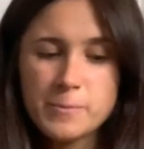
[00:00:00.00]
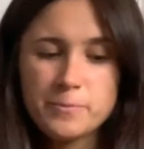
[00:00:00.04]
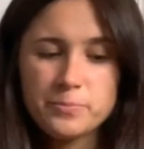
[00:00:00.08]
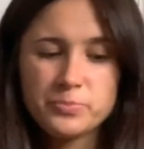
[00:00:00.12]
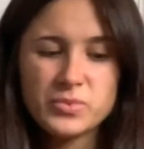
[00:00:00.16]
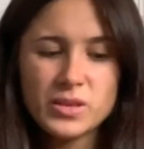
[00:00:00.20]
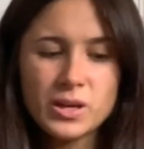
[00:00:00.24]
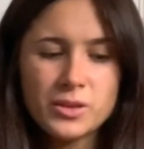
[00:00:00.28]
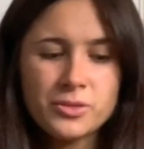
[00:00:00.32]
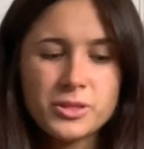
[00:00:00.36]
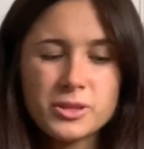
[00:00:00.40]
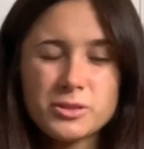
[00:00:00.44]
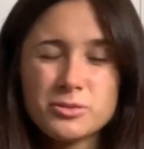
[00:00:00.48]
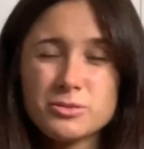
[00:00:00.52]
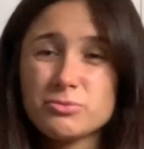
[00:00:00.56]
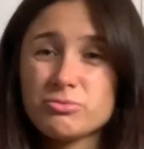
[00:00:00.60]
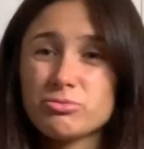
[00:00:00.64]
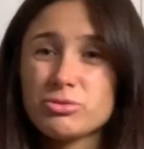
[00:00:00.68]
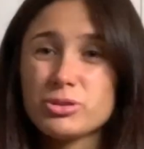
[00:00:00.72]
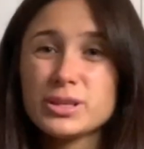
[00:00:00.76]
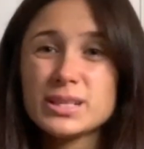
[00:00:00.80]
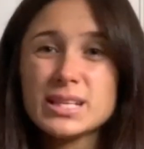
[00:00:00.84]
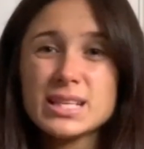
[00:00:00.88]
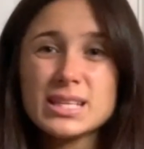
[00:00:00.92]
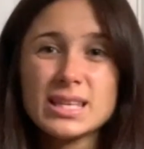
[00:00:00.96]
Nothing
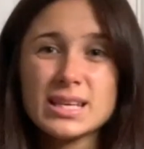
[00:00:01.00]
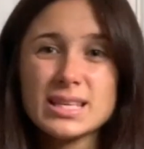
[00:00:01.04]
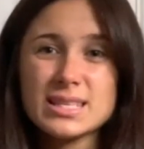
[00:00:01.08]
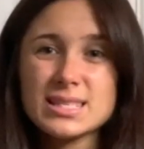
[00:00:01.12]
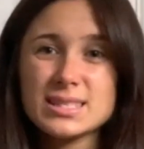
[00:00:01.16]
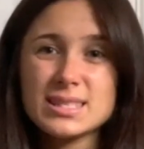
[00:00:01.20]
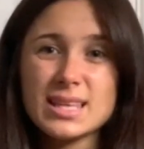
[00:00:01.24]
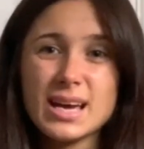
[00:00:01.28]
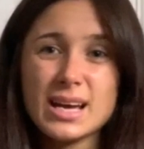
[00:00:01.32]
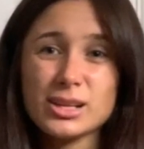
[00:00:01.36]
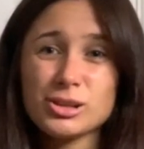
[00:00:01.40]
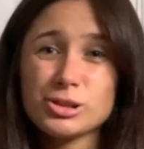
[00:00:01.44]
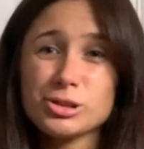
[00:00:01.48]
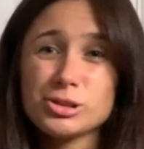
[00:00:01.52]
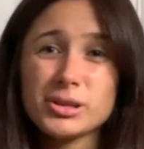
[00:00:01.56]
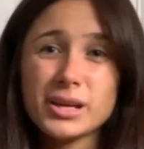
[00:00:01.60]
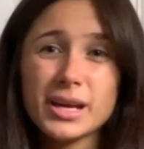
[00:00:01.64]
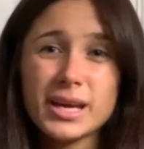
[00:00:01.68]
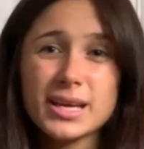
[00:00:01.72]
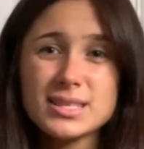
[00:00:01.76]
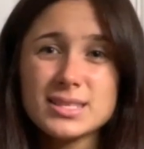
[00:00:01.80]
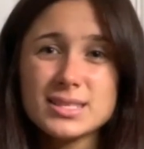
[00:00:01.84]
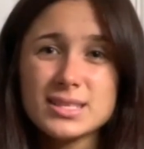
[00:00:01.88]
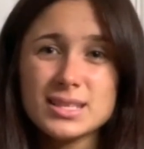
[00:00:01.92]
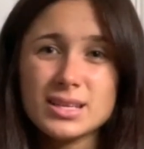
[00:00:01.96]
really that's that
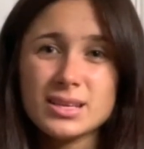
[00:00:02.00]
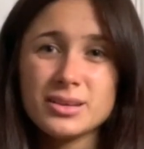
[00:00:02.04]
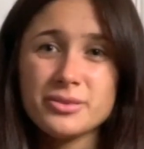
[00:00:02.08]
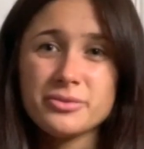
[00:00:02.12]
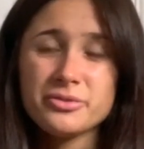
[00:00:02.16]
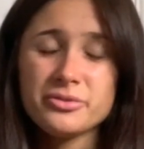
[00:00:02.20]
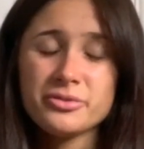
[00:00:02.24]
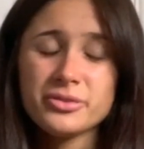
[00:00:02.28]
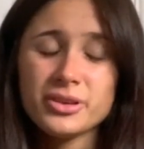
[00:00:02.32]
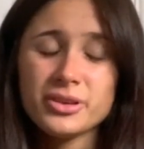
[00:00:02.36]
creative.